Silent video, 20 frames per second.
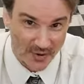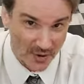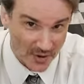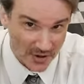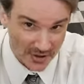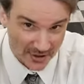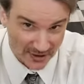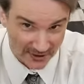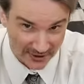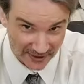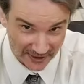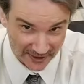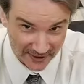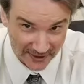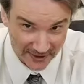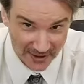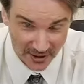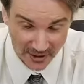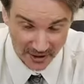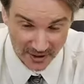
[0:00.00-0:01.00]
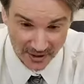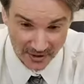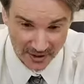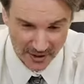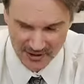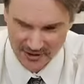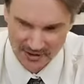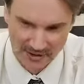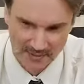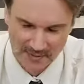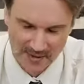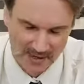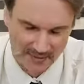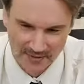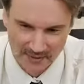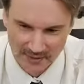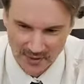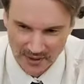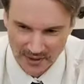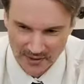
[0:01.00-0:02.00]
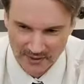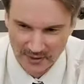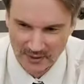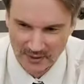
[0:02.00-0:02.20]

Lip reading: vertically, or excuse me, not if